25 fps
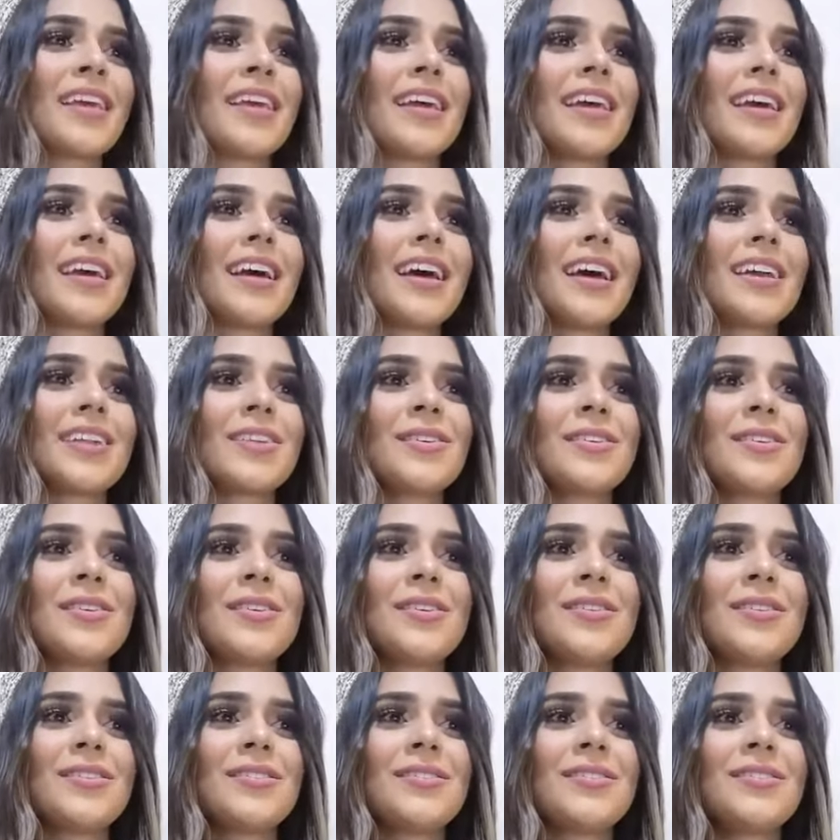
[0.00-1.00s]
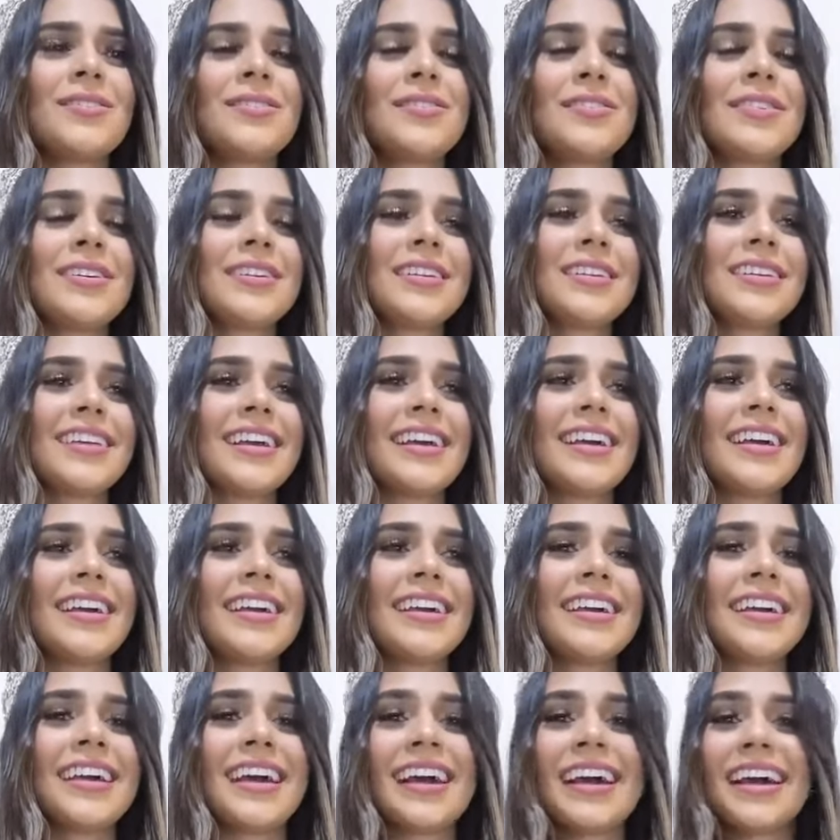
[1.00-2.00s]
I don't know,
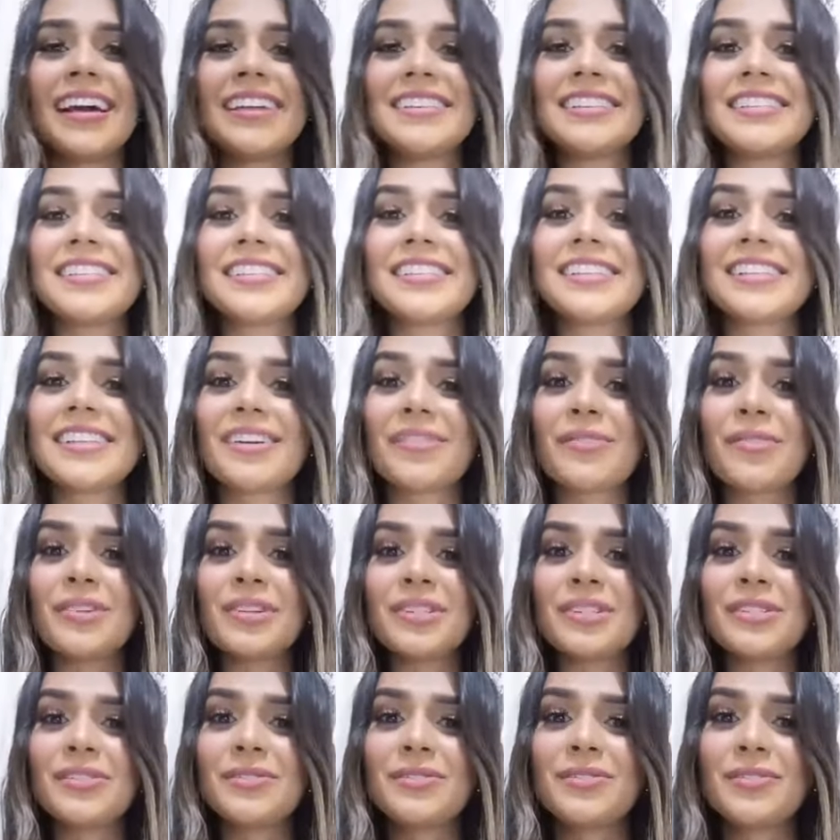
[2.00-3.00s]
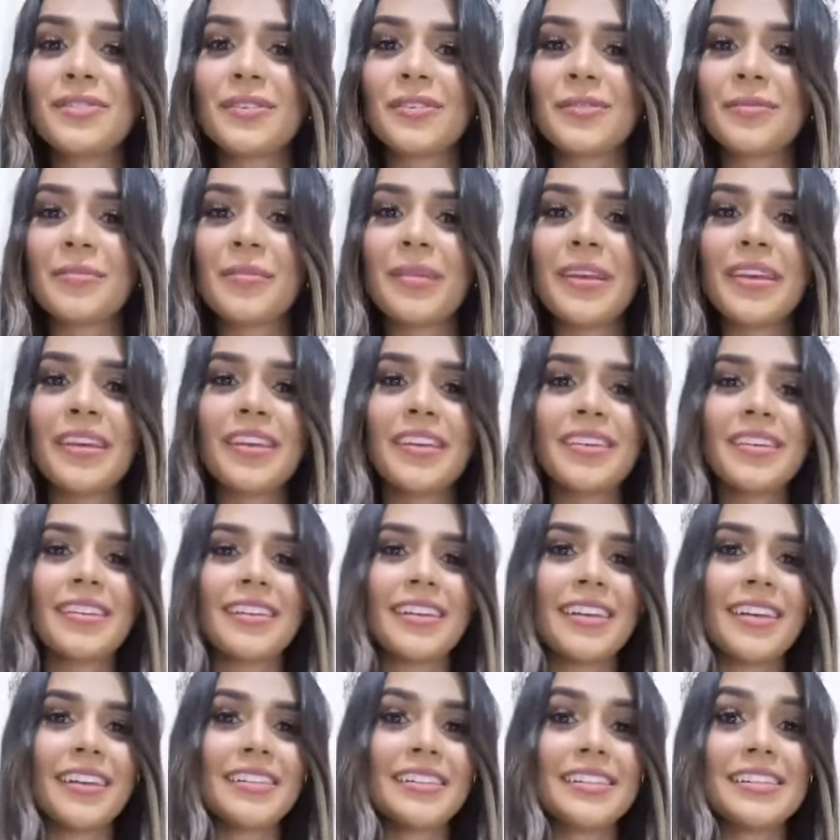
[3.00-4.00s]
this is a question for
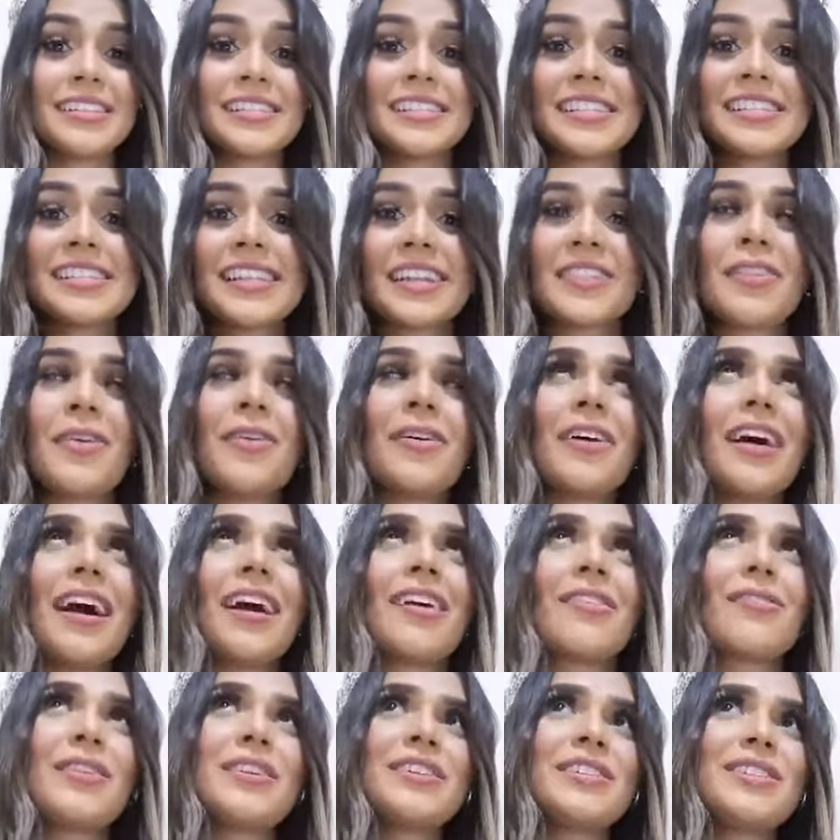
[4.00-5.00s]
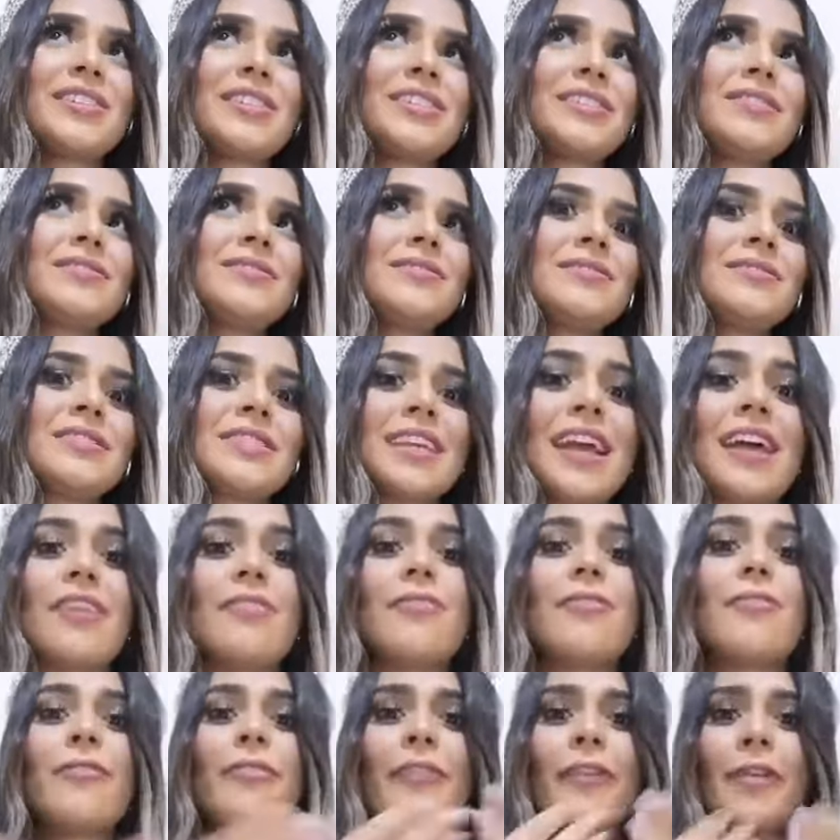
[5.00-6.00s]
me, this is a question, yeah,
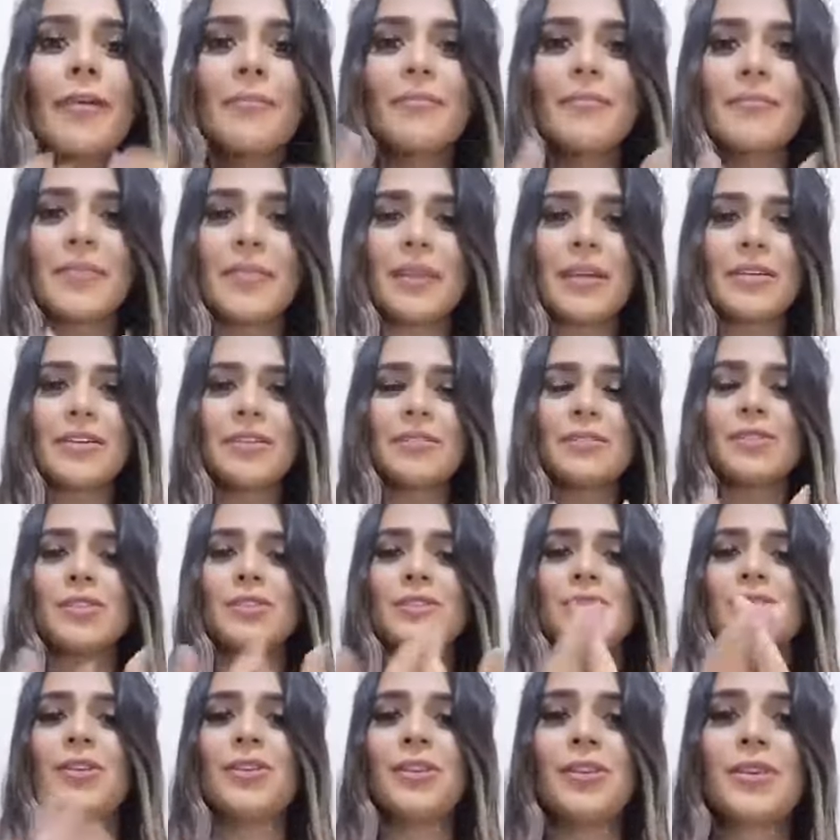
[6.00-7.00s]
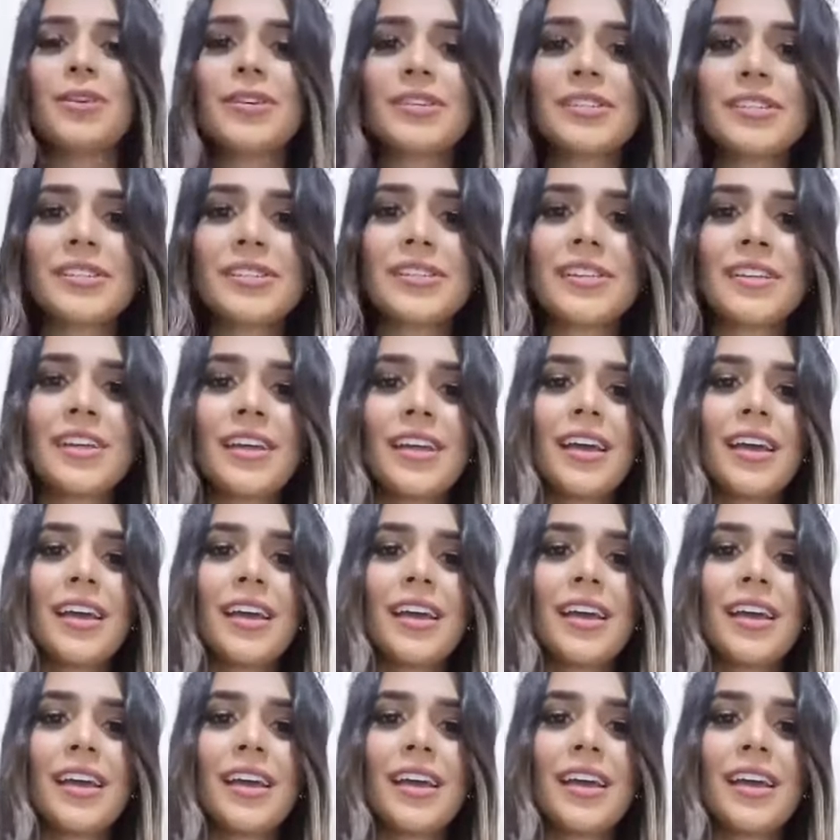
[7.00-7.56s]
from me to yours.